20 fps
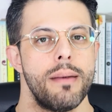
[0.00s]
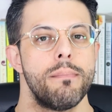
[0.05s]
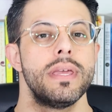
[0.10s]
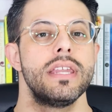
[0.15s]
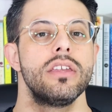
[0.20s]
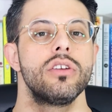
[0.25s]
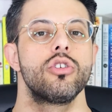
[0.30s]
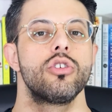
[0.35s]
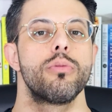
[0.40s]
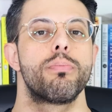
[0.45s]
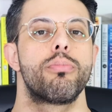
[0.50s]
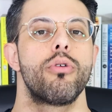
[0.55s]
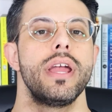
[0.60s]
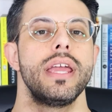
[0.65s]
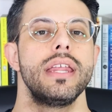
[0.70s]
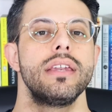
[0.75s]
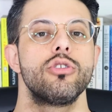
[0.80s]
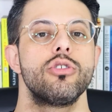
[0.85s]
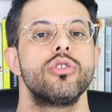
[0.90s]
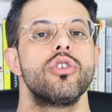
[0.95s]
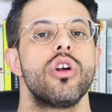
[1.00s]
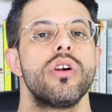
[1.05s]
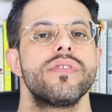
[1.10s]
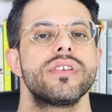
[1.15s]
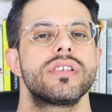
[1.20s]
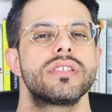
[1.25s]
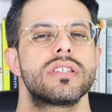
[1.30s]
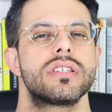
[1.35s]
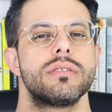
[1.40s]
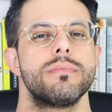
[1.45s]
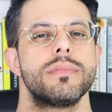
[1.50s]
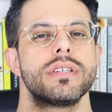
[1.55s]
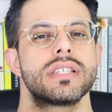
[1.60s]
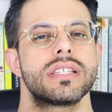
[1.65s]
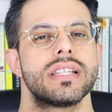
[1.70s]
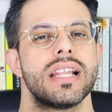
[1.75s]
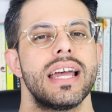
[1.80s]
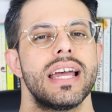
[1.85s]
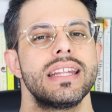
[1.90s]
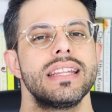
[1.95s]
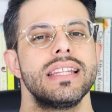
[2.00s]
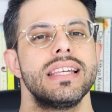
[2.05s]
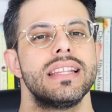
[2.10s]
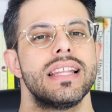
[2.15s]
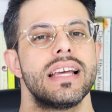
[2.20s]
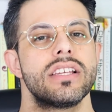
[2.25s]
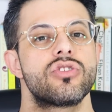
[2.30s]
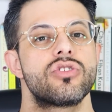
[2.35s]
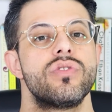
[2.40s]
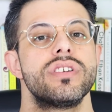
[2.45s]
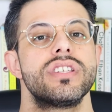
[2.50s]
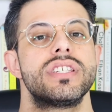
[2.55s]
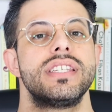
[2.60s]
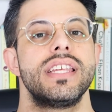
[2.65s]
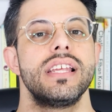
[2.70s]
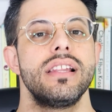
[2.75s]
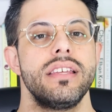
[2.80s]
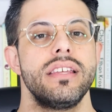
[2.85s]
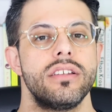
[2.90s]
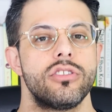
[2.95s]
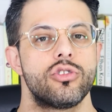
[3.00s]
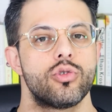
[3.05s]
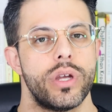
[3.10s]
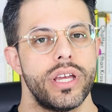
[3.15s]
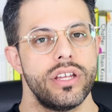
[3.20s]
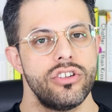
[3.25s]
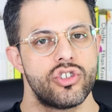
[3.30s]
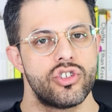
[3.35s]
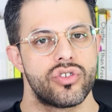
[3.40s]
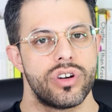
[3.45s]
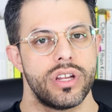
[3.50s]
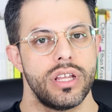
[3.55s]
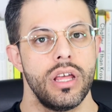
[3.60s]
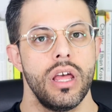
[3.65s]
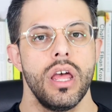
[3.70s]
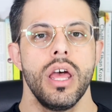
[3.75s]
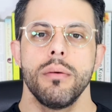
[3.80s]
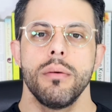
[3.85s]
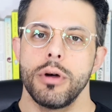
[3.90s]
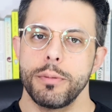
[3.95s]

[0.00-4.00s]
meaning your brain, your nervous system is slightly less resilient to injury,